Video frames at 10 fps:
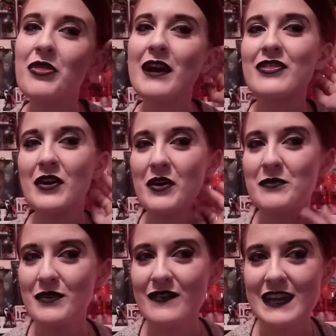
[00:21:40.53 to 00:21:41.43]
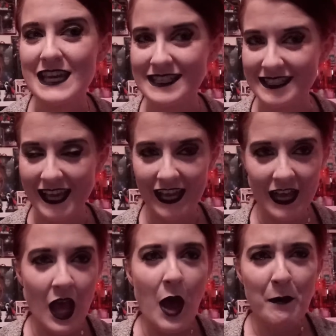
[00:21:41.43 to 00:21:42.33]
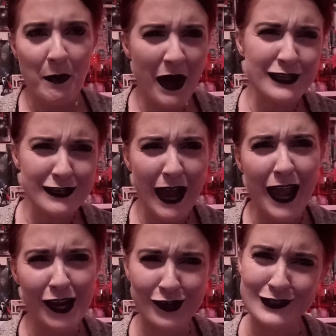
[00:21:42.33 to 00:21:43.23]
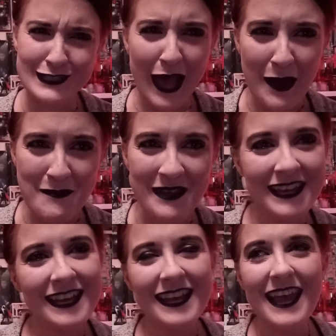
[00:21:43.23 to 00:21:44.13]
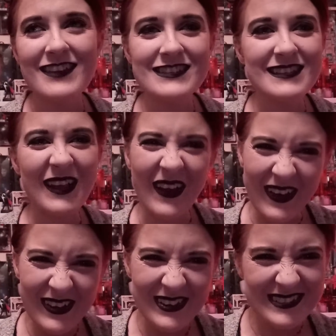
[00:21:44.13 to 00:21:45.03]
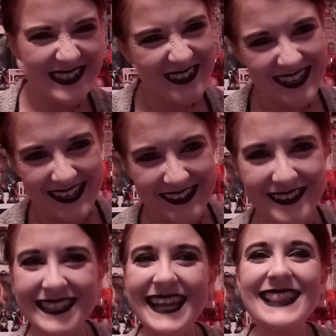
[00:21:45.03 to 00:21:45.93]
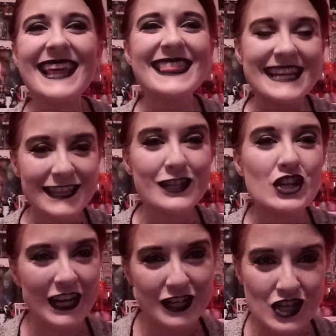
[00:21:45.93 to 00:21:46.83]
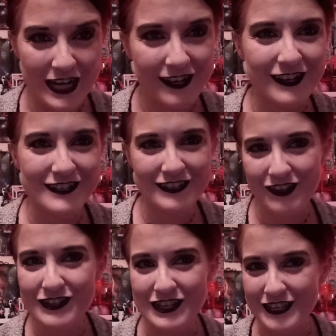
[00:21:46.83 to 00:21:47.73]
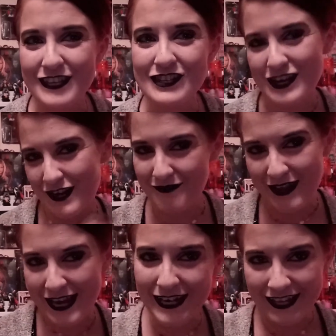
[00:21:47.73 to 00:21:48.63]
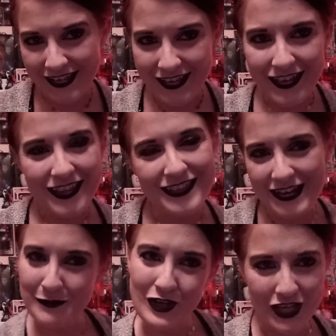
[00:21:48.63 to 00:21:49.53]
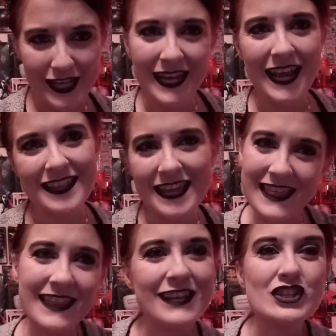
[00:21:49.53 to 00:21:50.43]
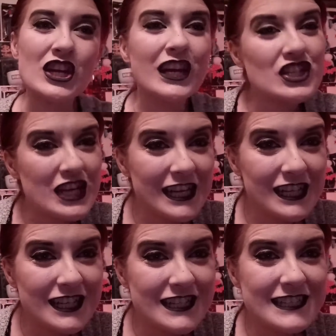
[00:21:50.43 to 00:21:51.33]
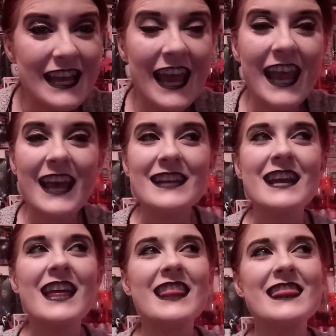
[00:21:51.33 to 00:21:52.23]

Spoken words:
throughout the whole movie, he's like, "Prepare to die, your scum!" And she's like, "Oh, you're so cute!" Like, they think they're trick-or-treaters, so they're trying to invade the neighborhood, and they think they're trick-or-treaters, and